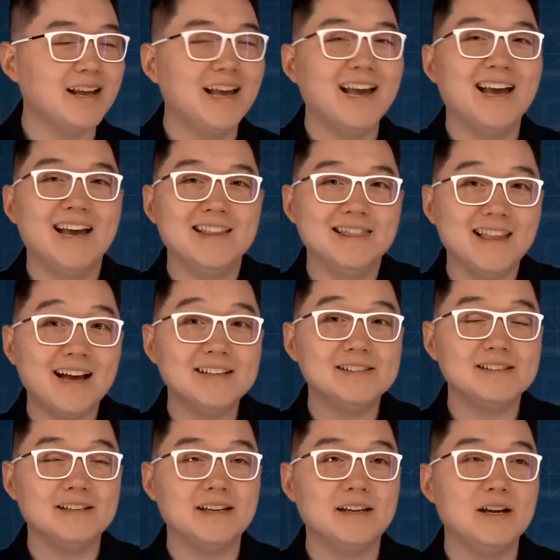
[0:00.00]
And
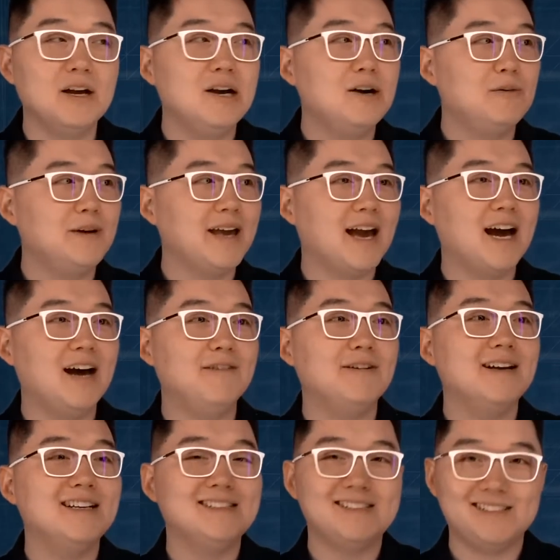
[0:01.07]
lastly, we have
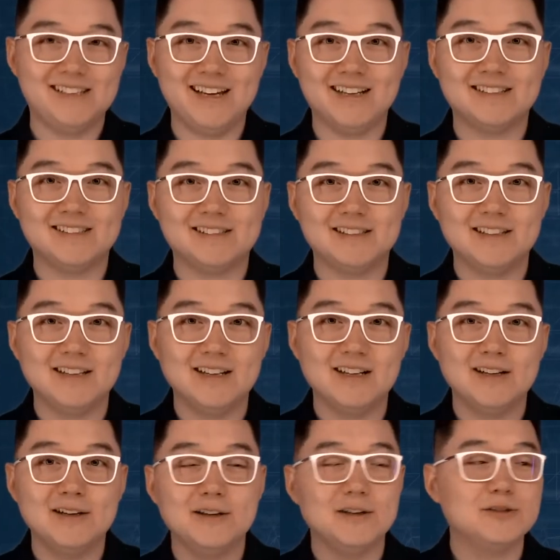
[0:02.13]
6,
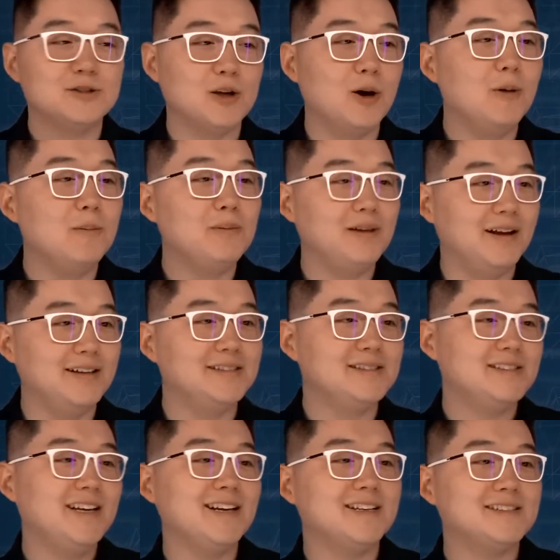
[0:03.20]
so plus
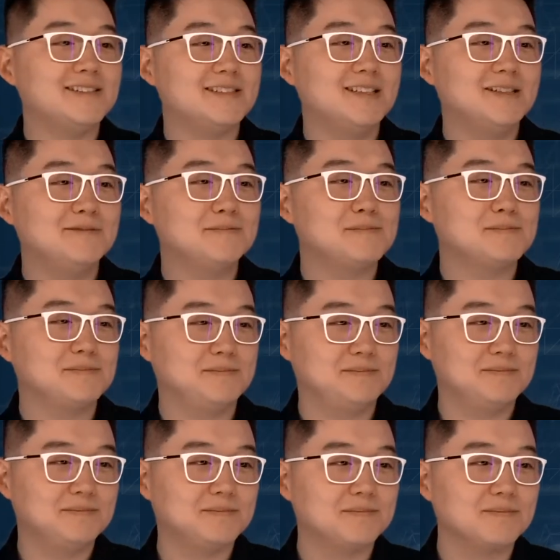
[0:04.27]
6.
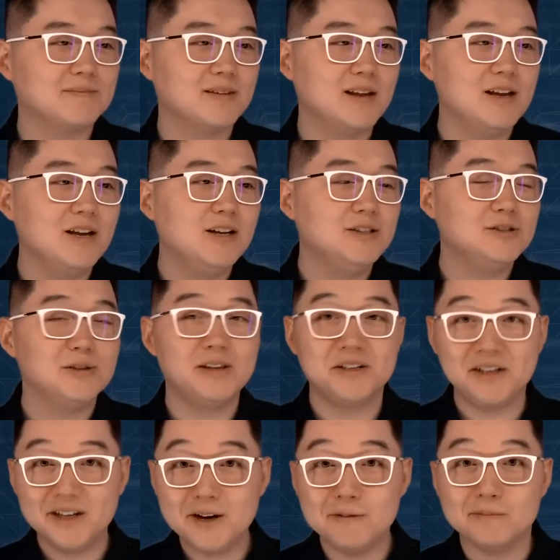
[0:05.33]
So there you
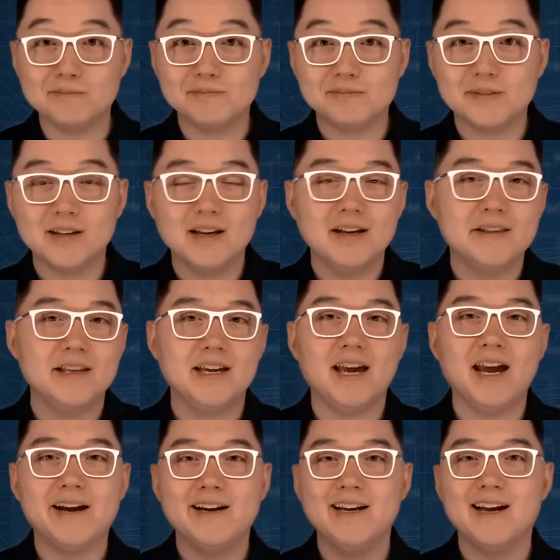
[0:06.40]
go. The
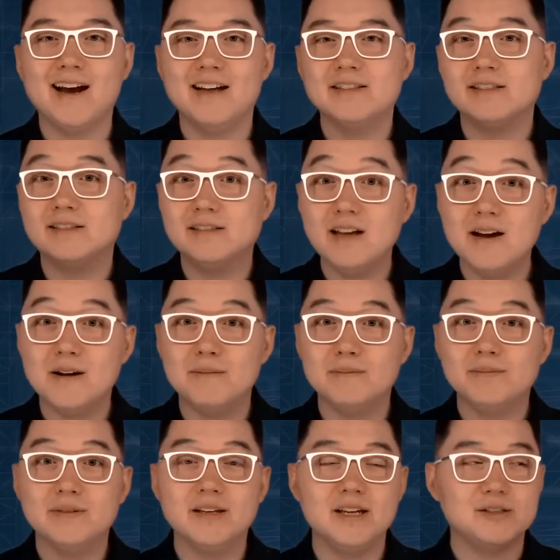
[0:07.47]
area as a sum
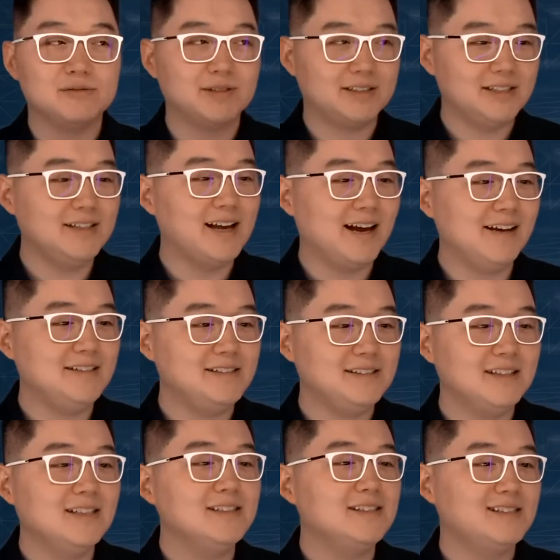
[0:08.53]
is written as
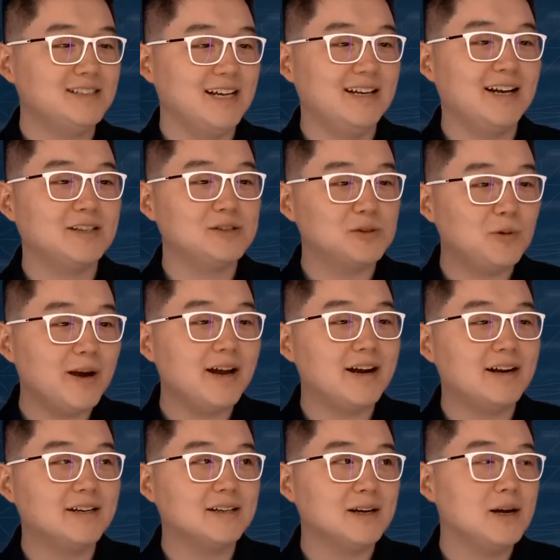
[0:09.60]
10x
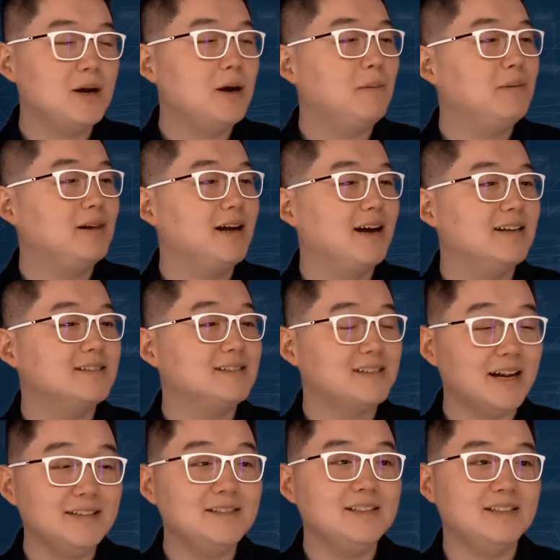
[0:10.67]
squared plus
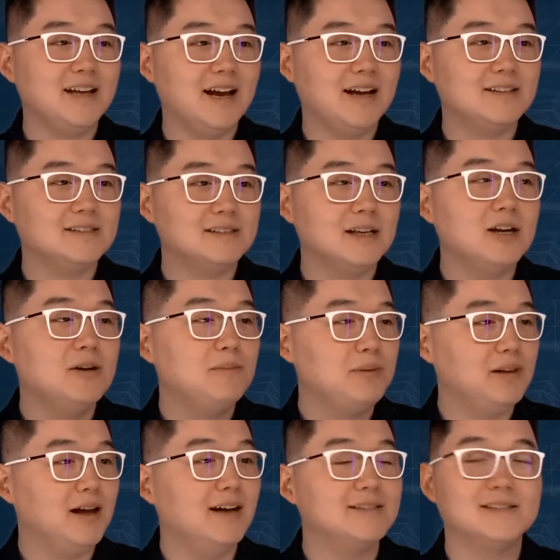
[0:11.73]
19x
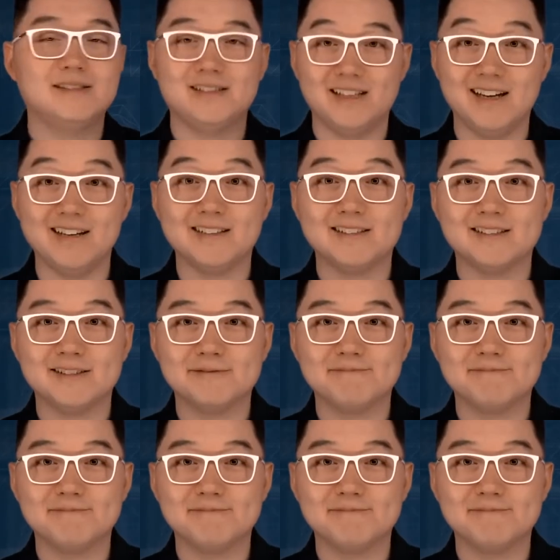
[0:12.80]
plus 6.